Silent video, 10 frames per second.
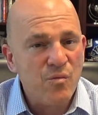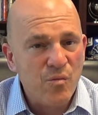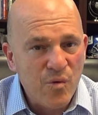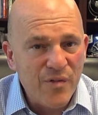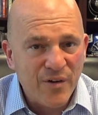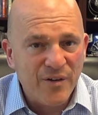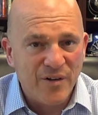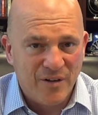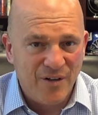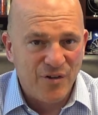with a
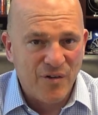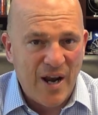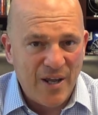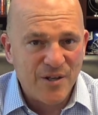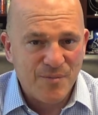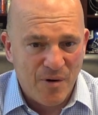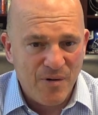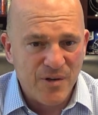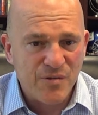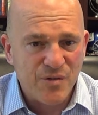little underwriting
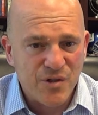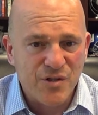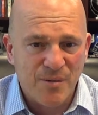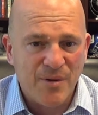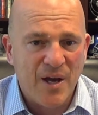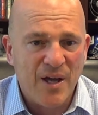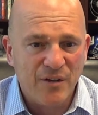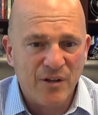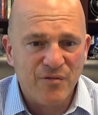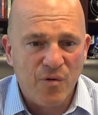experience, which is something I
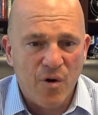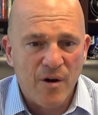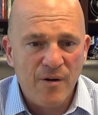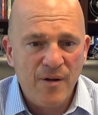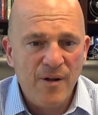look for.